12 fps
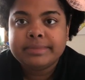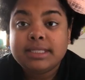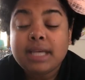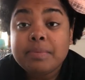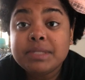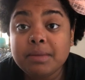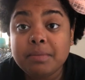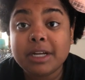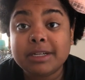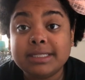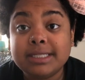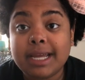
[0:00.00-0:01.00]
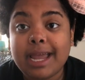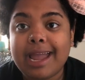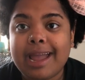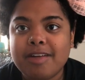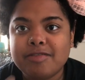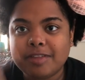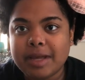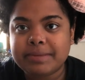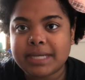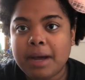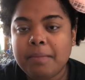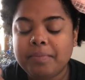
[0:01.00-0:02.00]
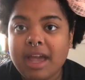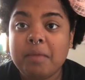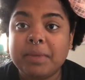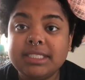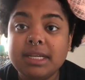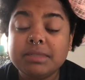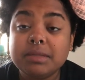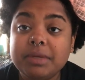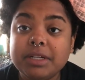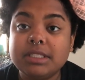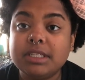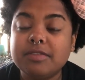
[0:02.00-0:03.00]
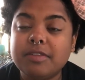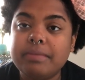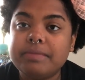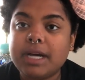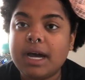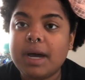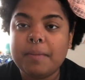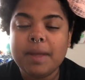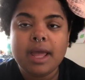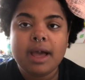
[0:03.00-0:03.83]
septum piercing flipped up. I had my septum piercing flipped up.